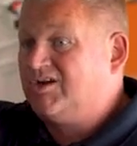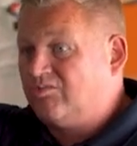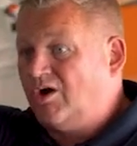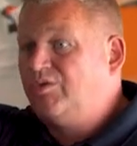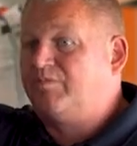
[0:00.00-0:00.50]

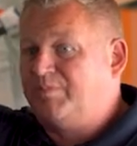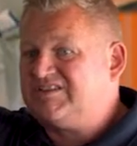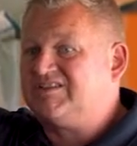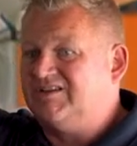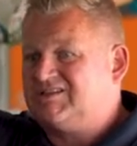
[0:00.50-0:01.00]
growth
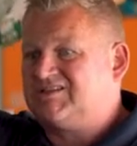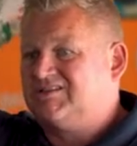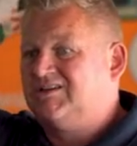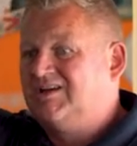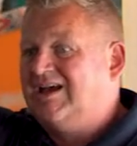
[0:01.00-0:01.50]

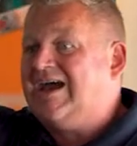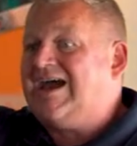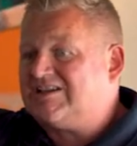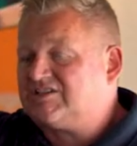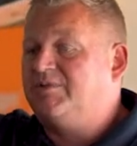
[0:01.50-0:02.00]
business
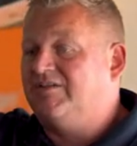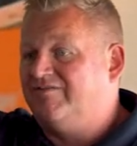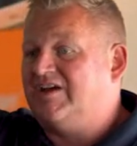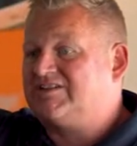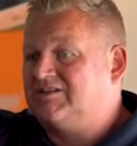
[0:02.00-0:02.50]
has to be
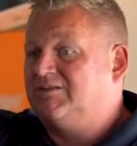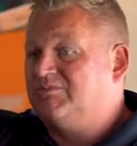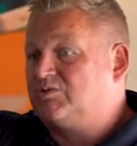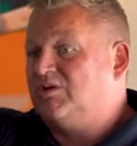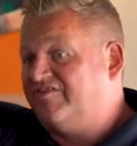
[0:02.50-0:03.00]
investing
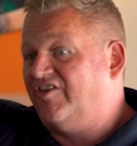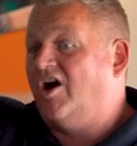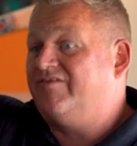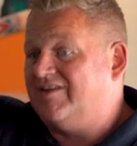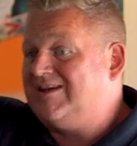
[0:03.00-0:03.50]
between
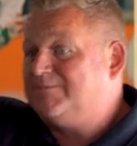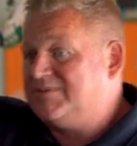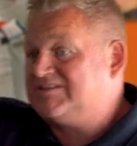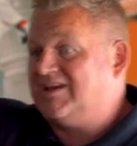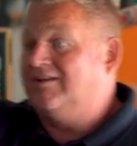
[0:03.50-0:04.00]
5 and
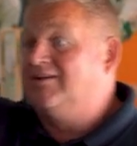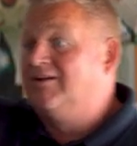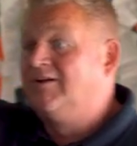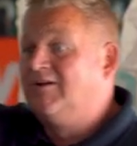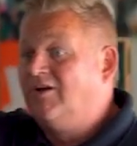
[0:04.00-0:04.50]
8%
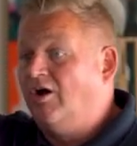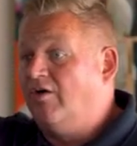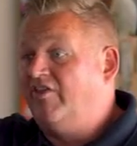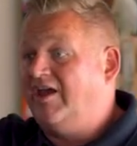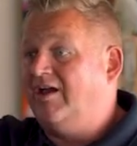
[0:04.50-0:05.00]

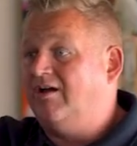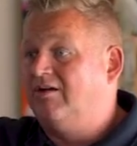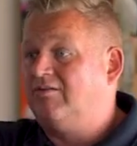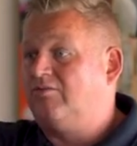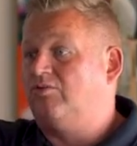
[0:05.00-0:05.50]
of their
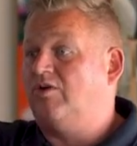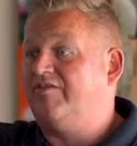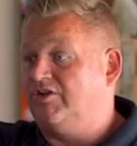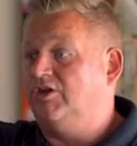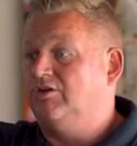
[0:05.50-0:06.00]

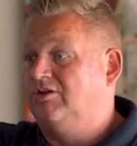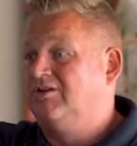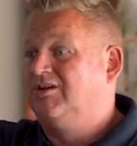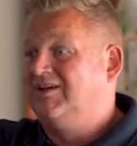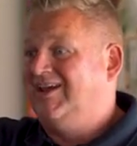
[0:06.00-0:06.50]
revenue
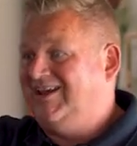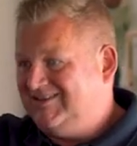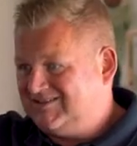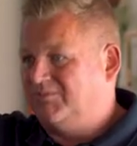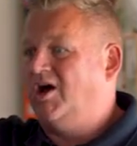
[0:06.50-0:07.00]

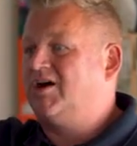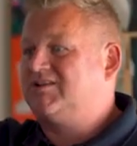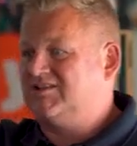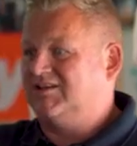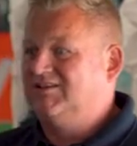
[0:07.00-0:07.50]
into
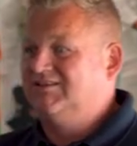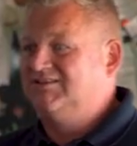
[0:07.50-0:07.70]
marketing.